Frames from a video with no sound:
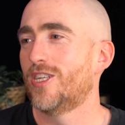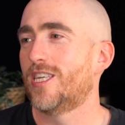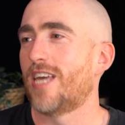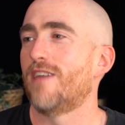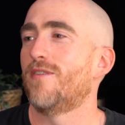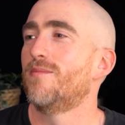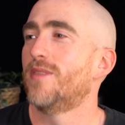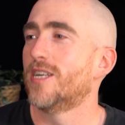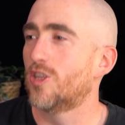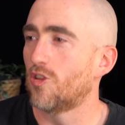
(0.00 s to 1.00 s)
gave him
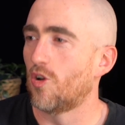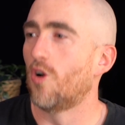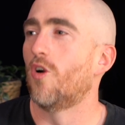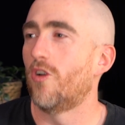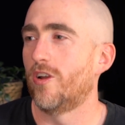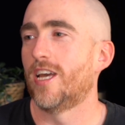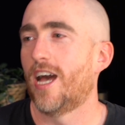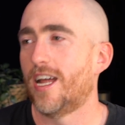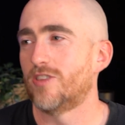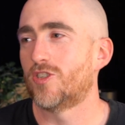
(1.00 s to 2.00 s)
the glory.
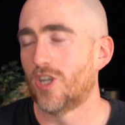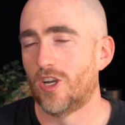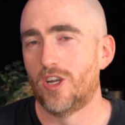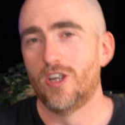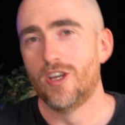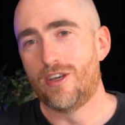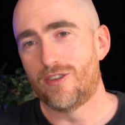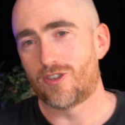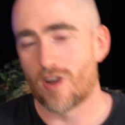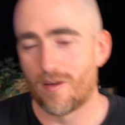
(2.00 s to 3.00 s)
And so
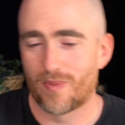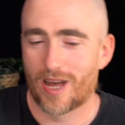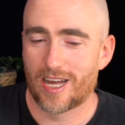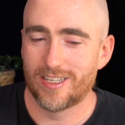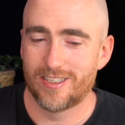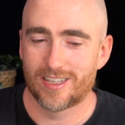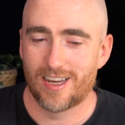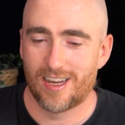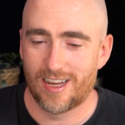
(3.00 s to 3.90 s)
Trump has